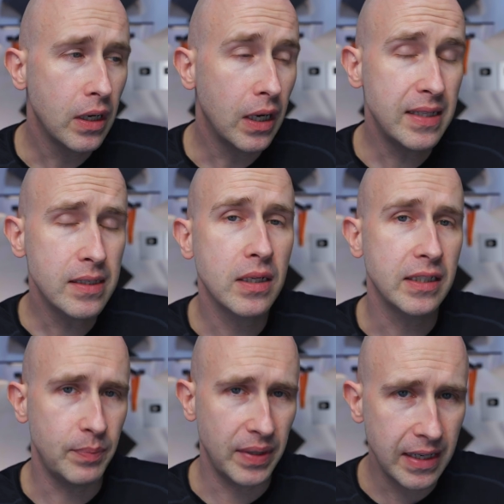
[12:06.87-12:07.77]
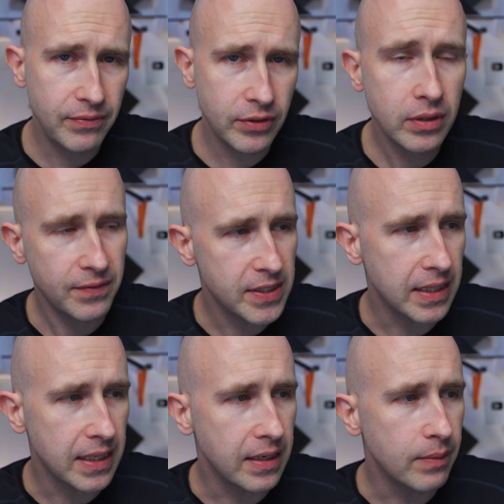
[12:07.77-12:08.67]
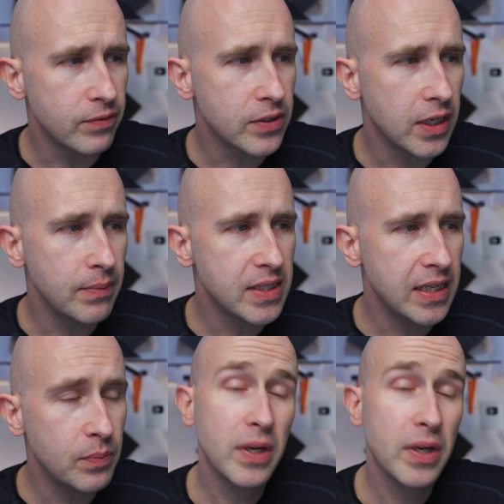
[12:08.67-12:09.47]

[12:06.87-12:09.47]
I dislike the behaviour, I've said that a number of times now,